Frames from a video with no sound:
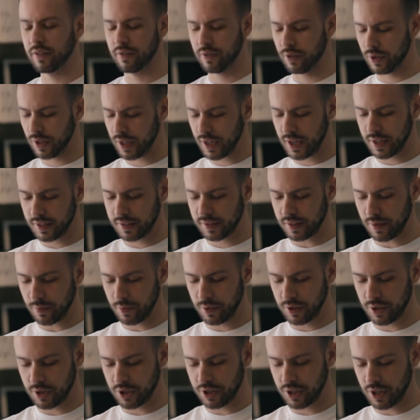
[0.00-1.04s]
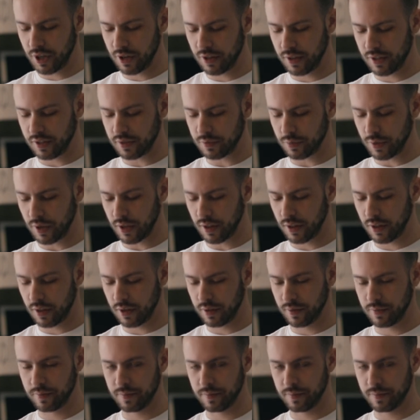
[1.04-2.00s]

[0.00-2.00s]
If only I had someone to share these with.